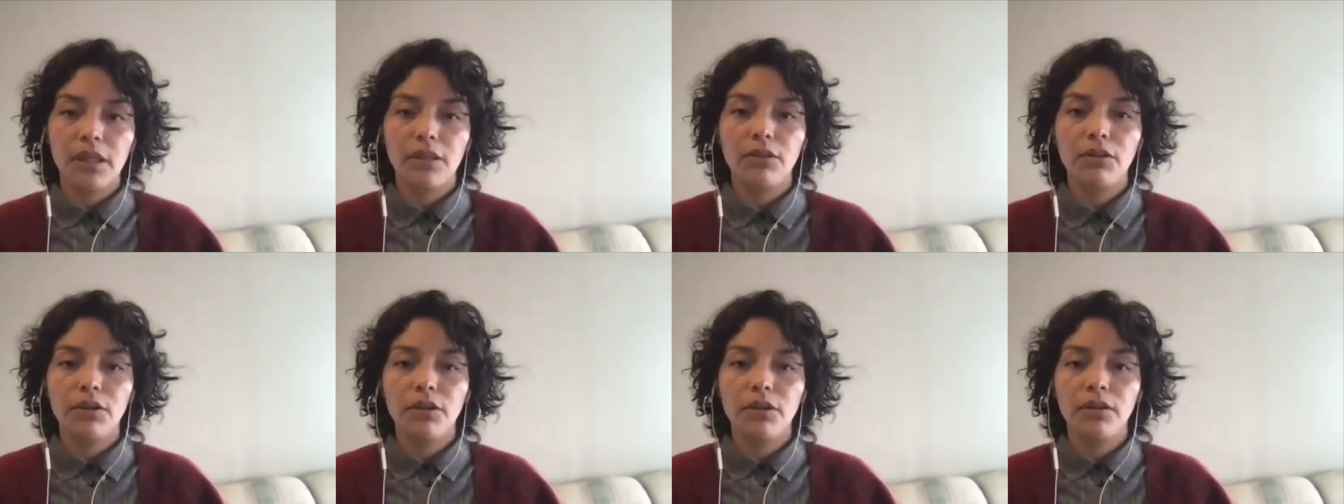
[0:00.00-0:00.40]

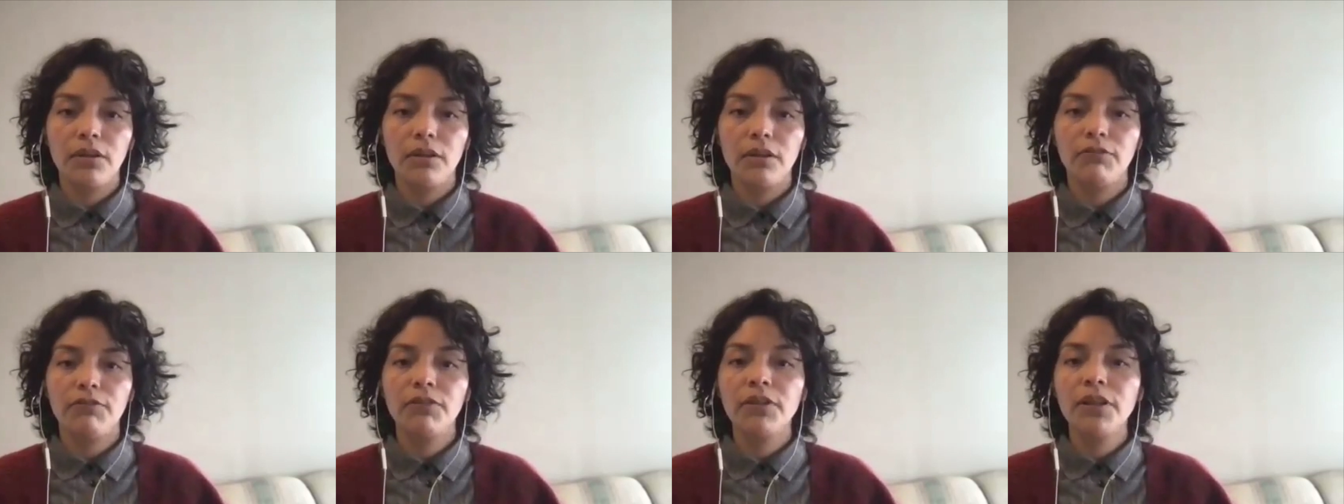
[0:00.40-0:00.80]
the
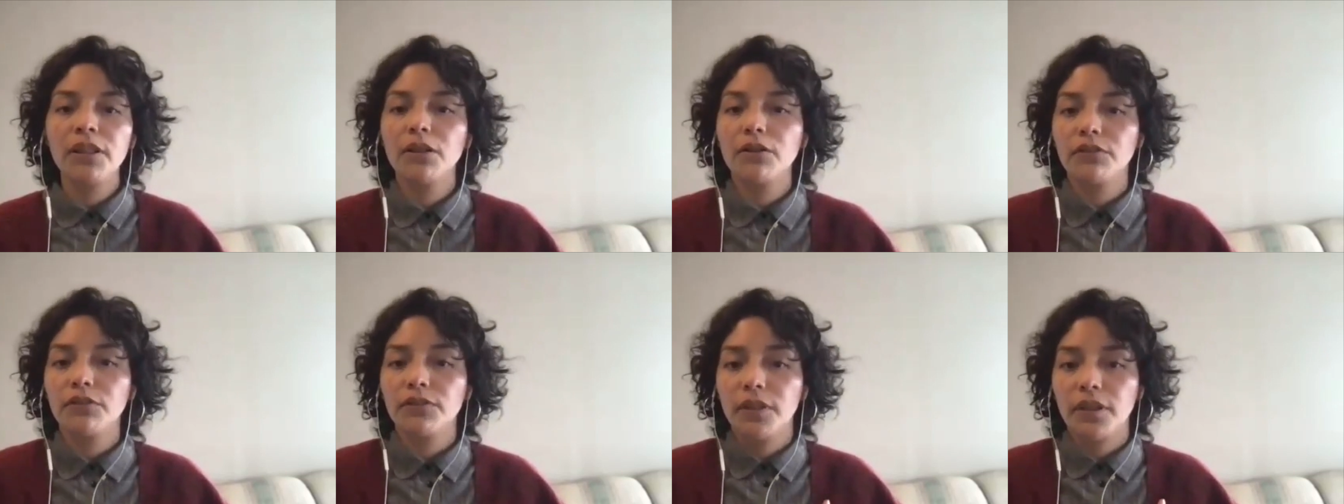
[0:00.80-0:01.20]
the
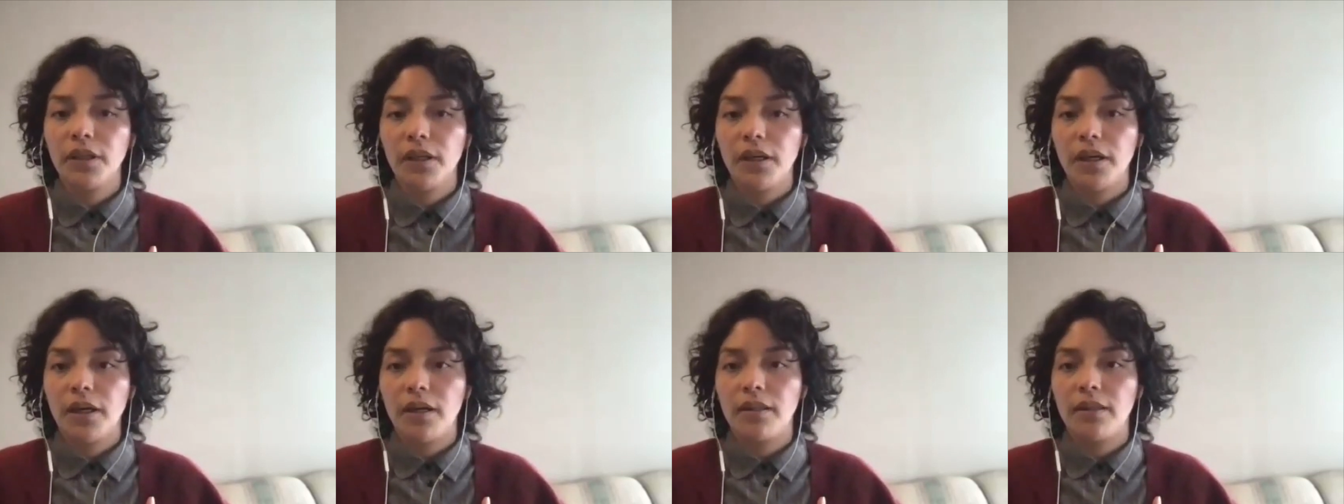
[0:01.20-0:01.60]
feeling of
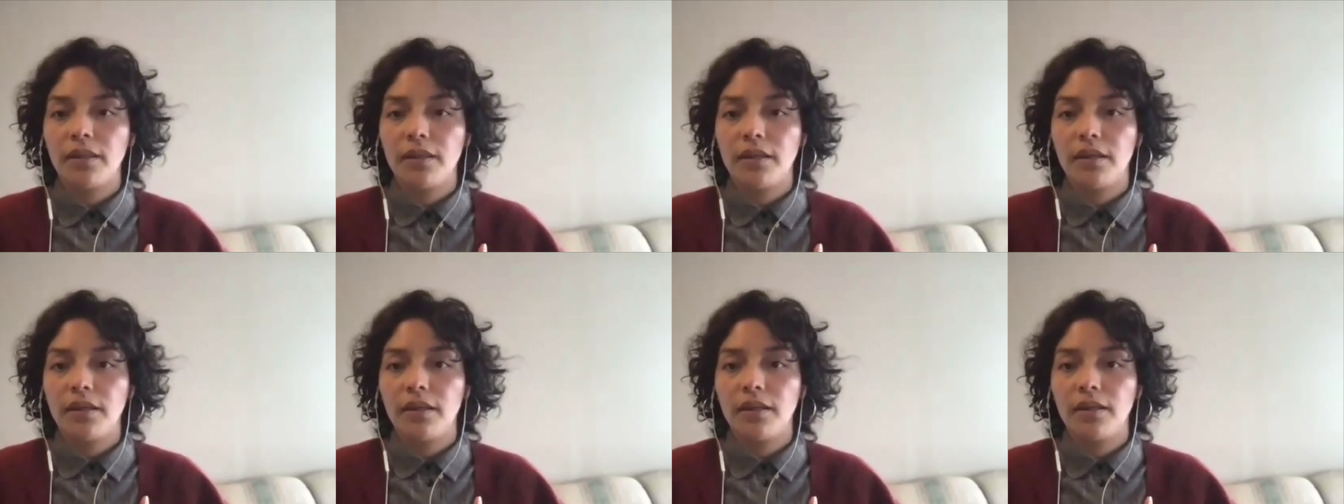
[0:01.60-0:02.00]
the
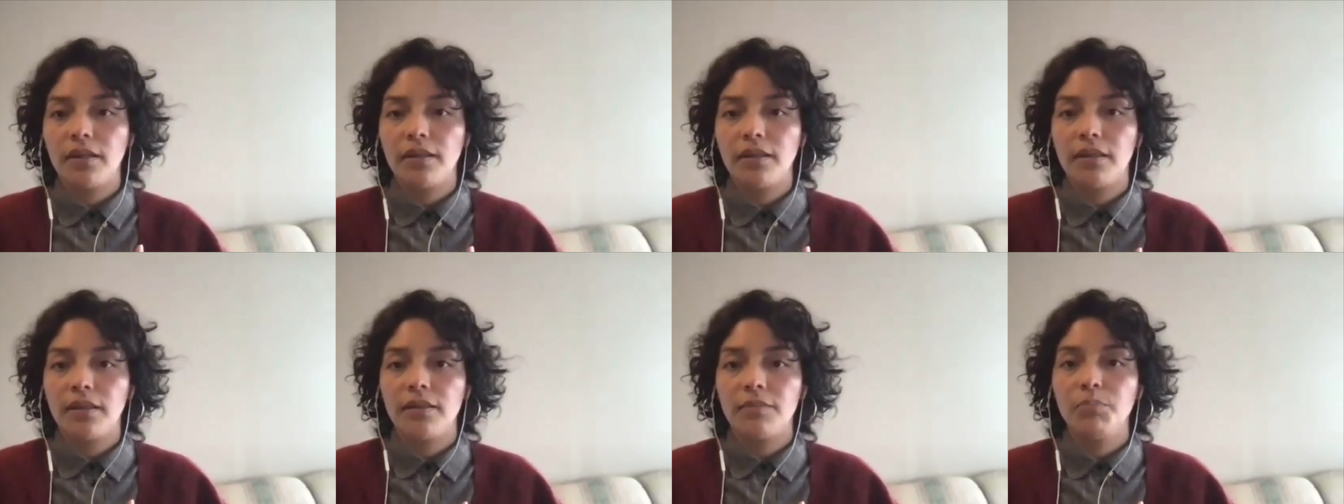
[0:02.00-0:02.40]
the
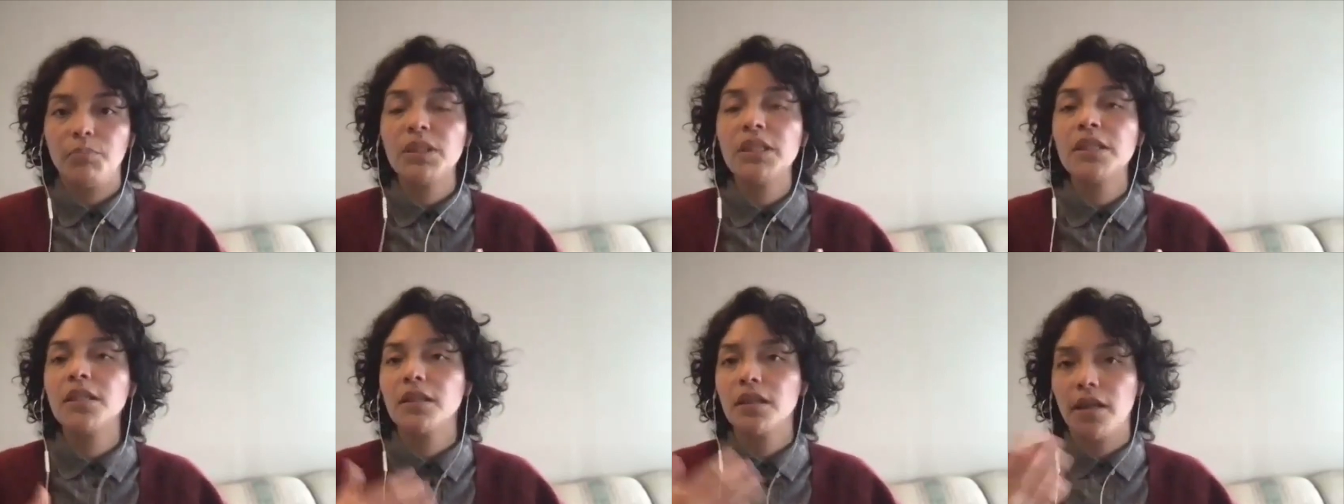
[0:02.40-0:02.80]

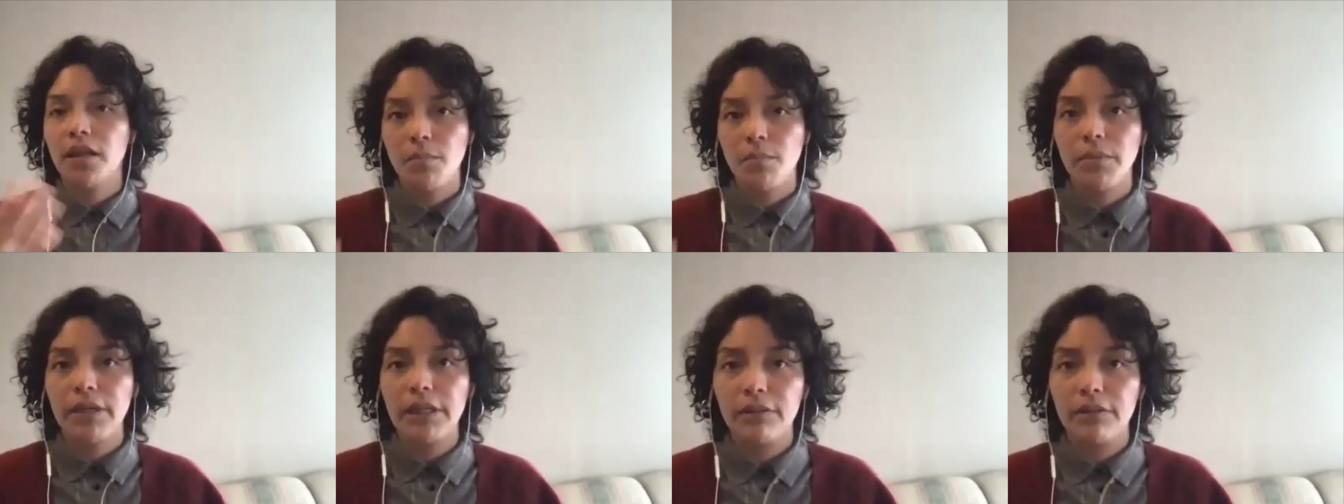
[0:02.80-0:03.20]
being
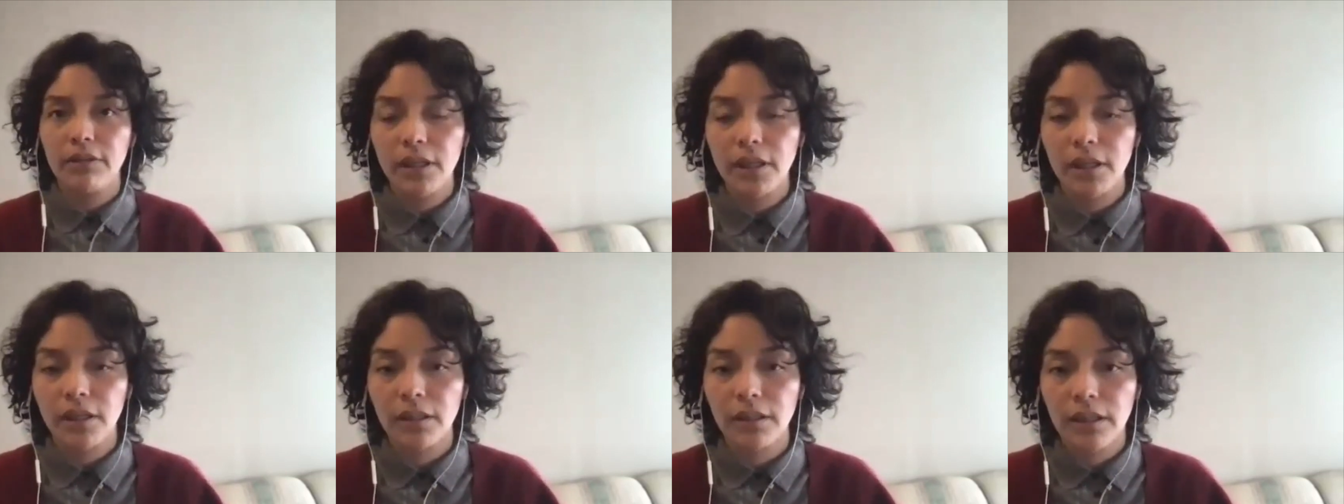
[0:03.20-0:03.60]

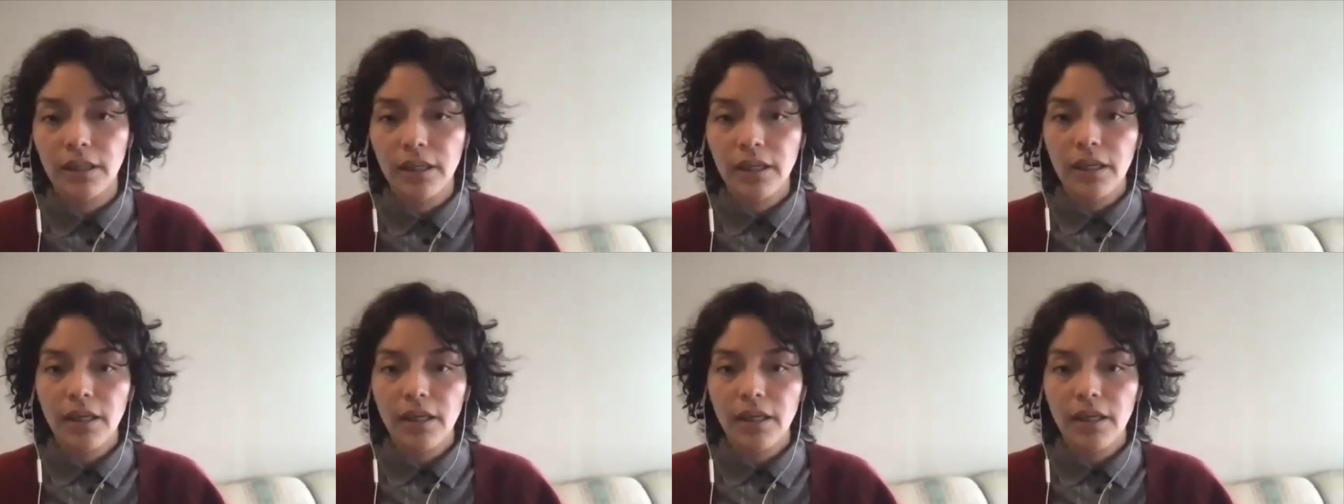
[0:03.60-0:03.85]
American.